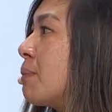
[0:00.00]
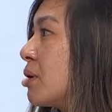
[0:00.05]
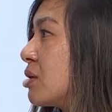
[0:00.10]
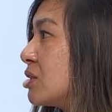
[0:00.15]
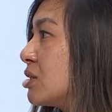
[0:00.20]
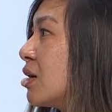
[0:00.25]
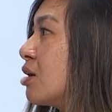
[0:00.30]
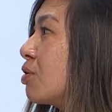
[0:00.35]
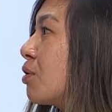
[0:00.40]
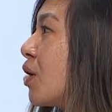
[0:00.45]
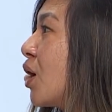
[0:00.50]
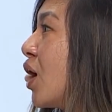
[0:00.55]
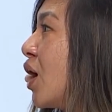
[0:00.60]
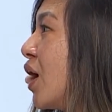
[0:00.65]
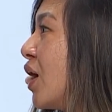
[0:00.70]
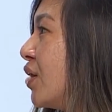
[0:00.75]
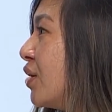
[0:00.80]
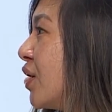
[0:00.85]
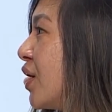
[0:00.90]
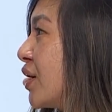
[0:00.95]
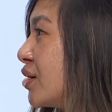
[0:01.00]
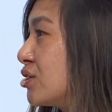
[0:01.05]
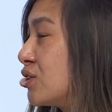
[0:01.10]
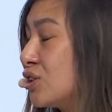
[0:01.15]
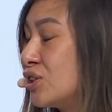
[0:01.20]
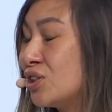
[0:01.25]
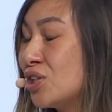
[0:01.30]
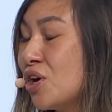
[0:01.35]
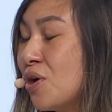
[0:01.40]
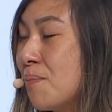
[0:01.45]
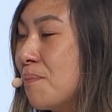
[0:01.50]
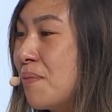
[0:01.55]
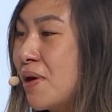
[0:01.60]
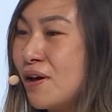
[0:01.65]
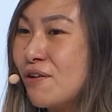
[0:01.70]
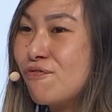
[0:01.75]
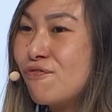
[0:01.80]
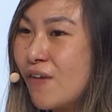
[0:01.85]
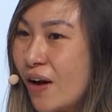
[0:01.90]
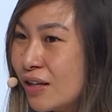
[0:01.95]
etc., and like just
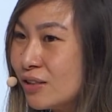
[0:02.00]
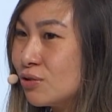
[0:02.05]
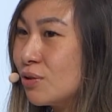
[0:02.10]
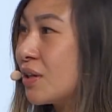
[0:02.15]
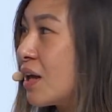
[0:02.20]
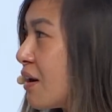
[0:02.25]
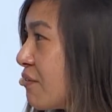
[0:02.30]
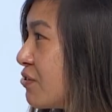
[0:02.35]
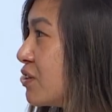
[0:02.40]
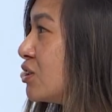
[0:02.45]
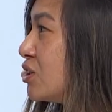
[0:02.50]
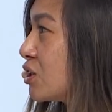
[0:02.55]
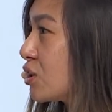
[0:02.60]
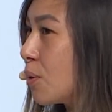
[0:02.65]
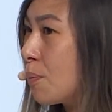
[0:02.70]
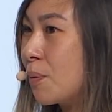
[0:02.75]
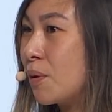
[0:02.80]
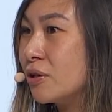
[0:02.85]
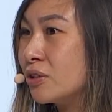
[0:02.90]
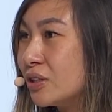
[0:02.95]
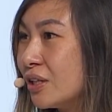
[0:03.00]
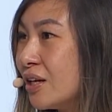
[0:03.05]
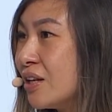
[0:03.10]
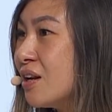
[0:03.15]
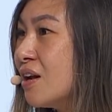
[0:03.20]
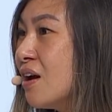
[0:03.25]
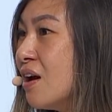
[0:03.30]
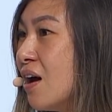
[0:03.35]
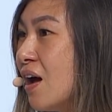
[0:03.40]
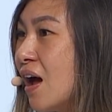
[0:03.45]
make friends with every single person